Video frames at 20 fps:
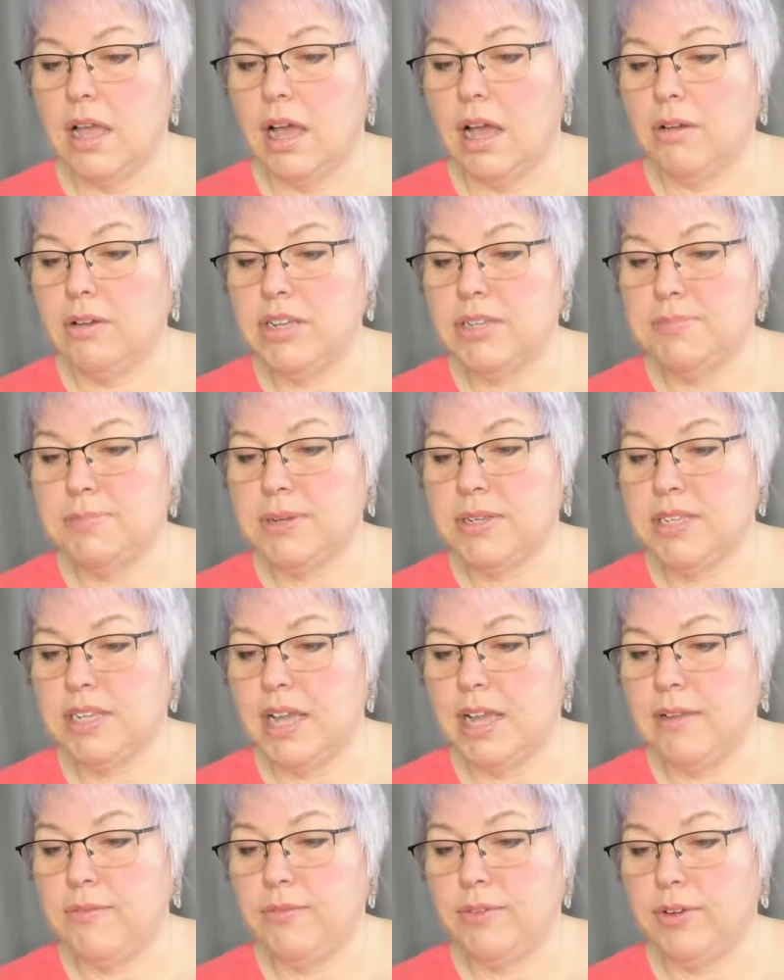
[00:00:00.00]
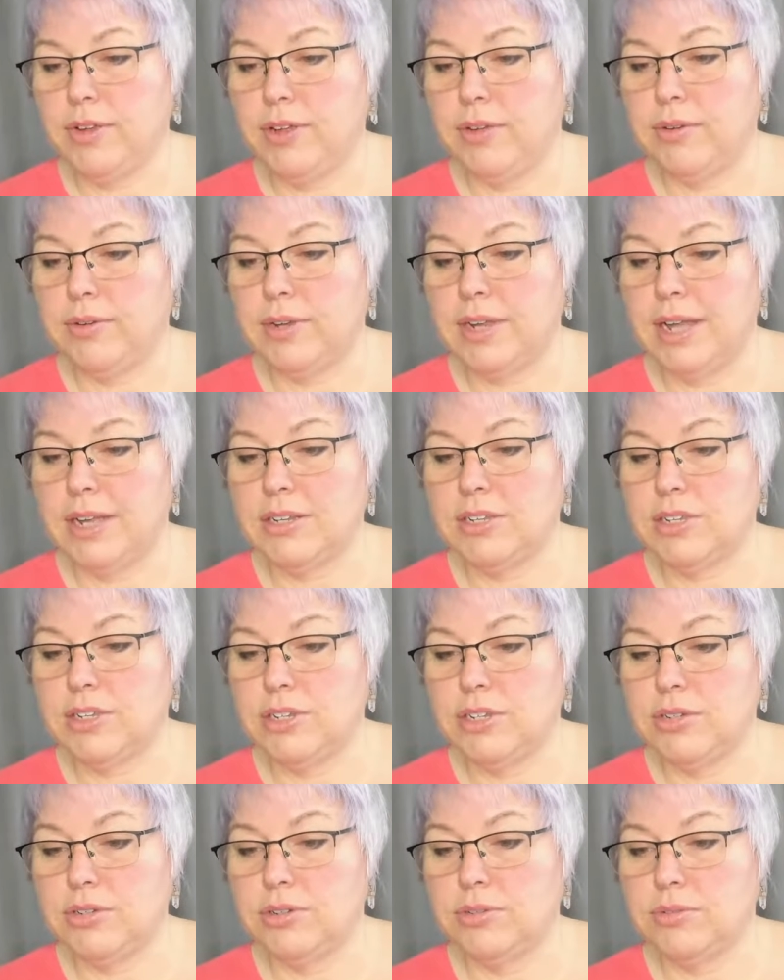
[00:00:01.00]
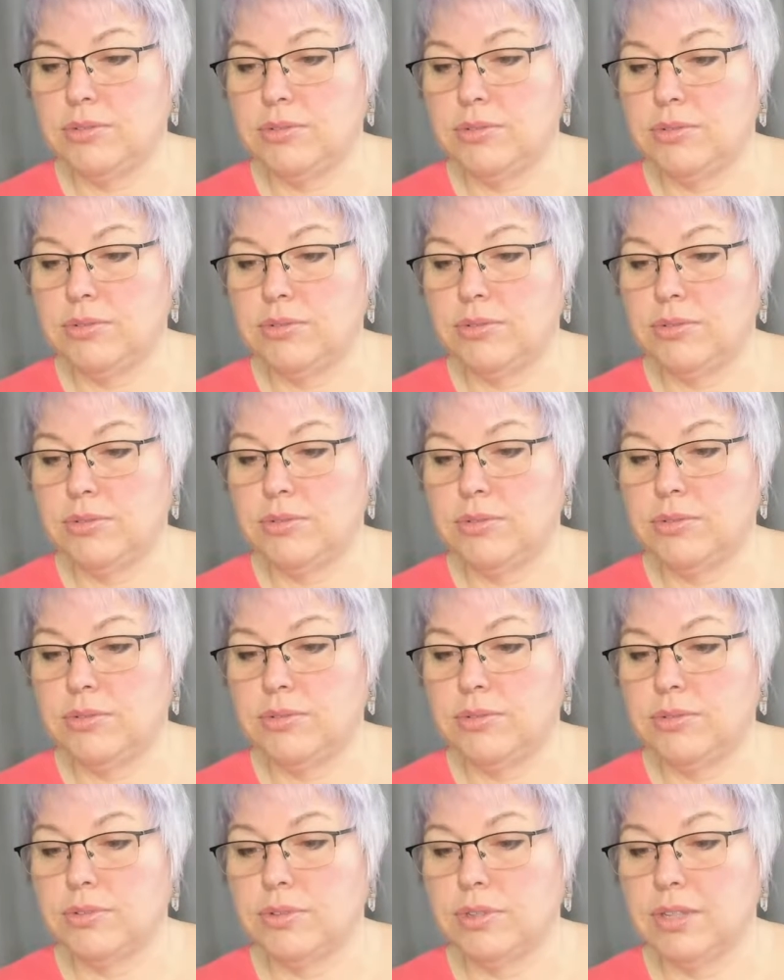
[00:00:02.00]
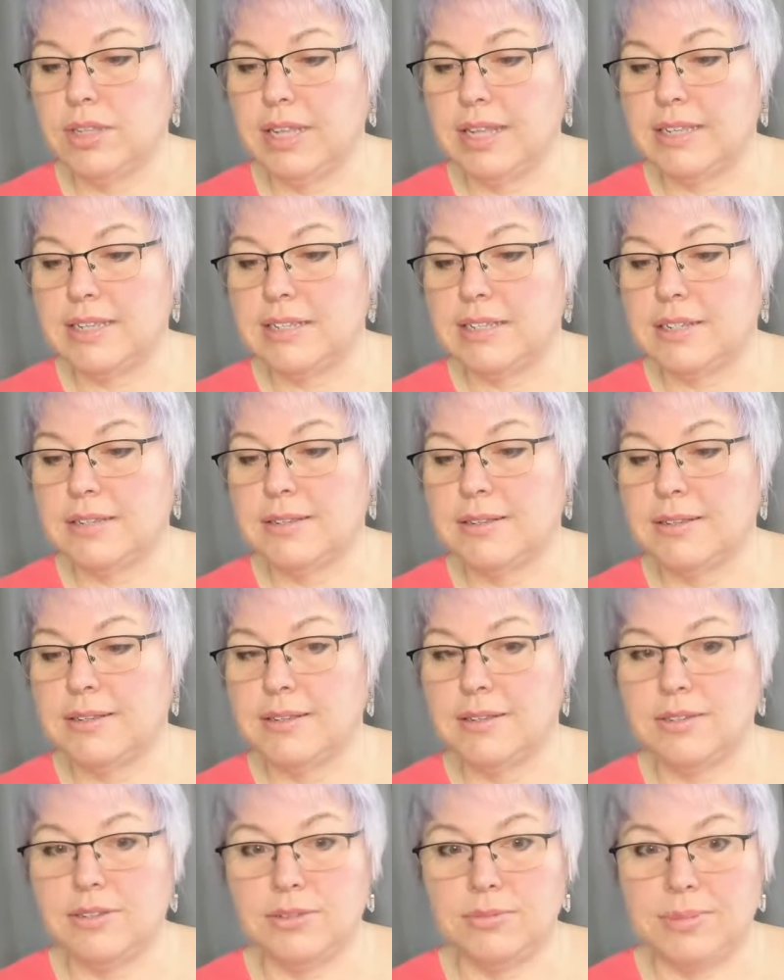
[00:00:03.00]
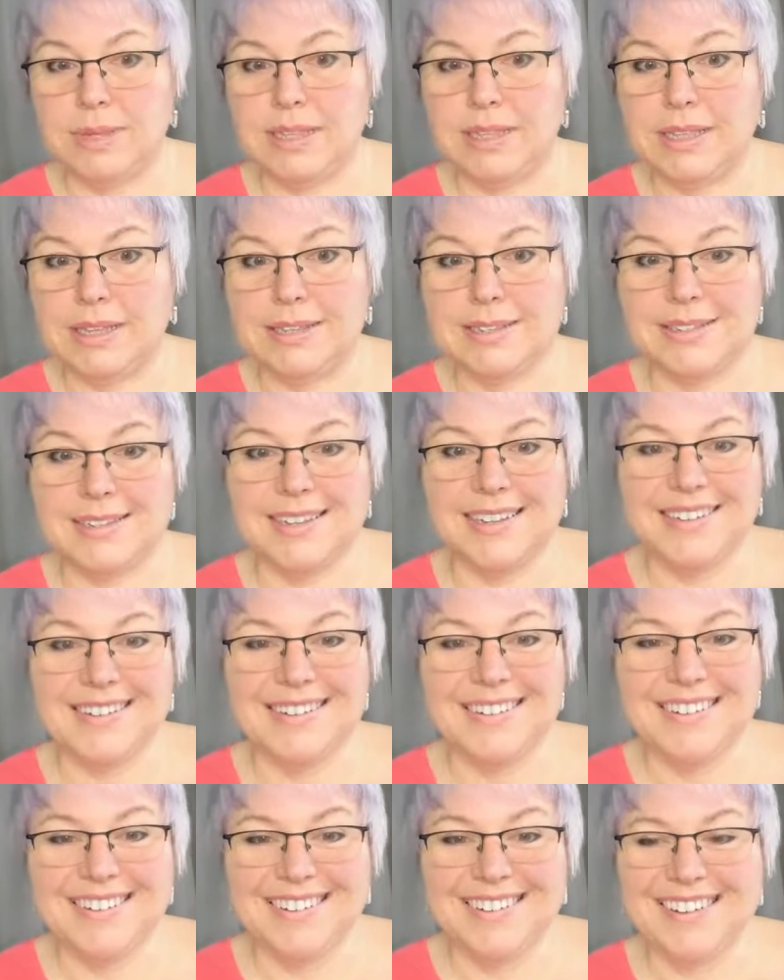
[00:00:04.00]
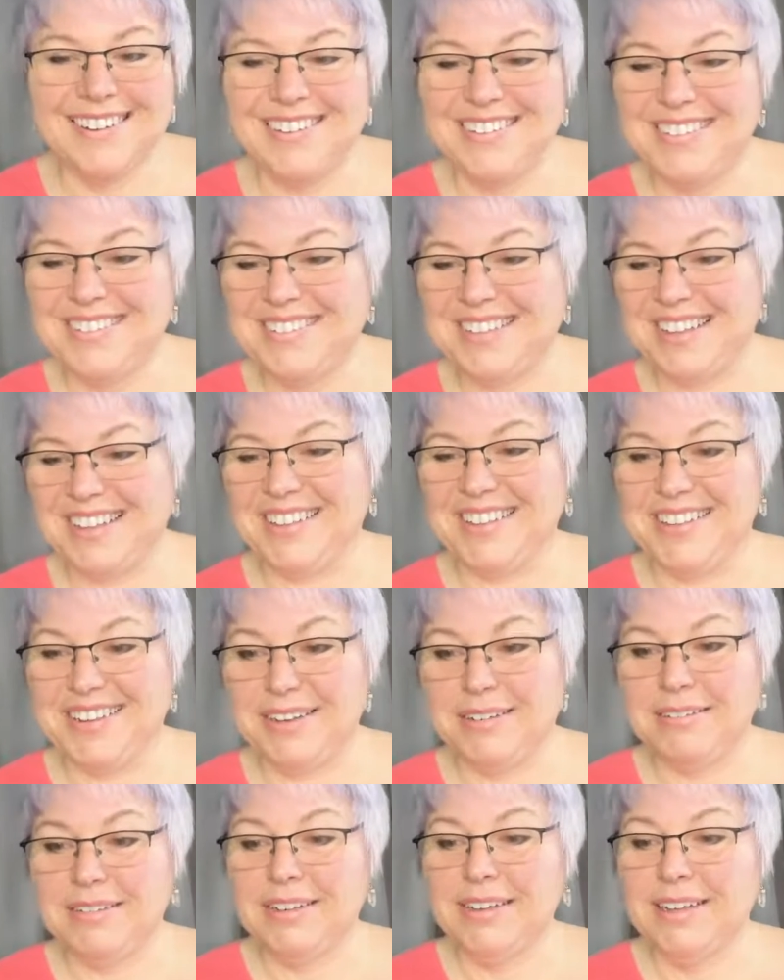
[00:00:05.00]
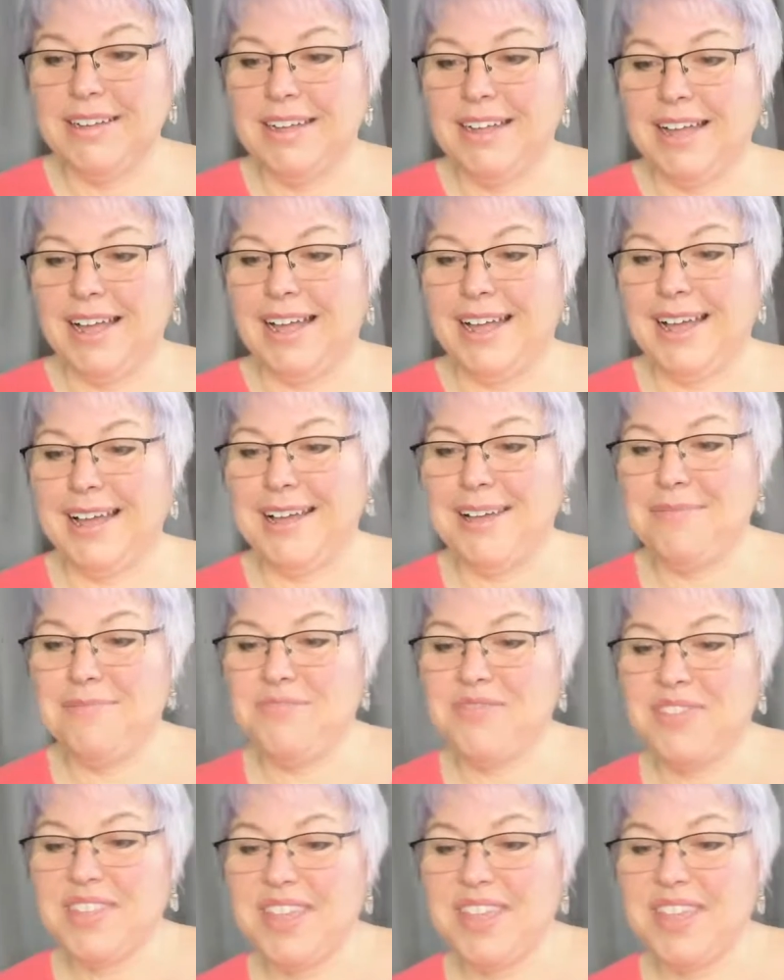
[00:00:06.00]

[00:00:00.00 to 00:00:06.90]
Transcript: Always book time for you, not to do list, to be list. I'm telling you. Hi